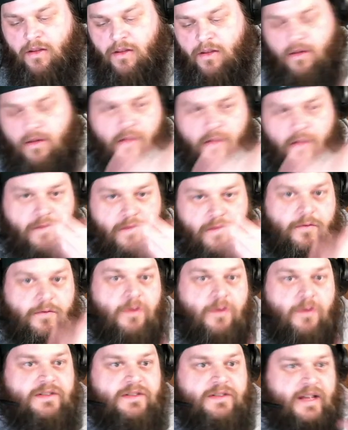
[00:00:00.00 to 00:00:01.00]
four
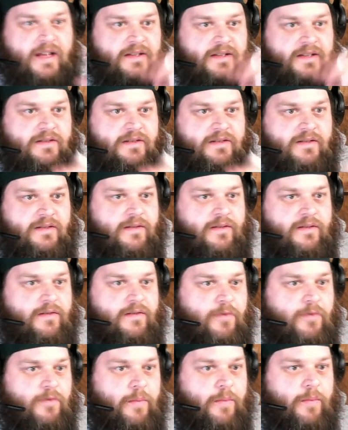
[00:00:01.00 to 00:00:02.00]

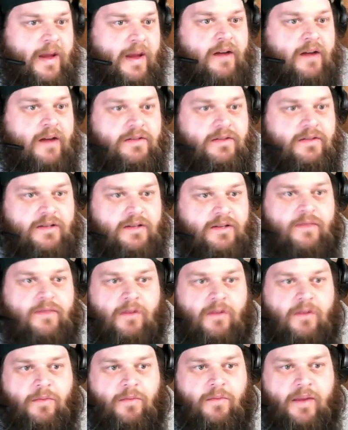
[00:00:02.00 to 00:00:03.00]
pairs of lone
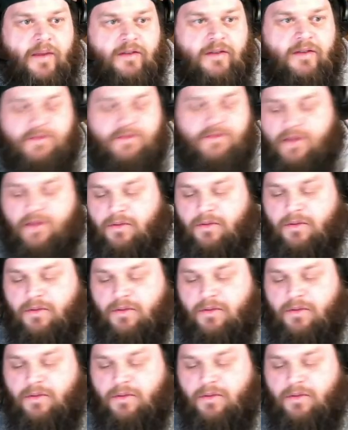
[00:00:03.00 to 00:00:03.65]
pairs around it.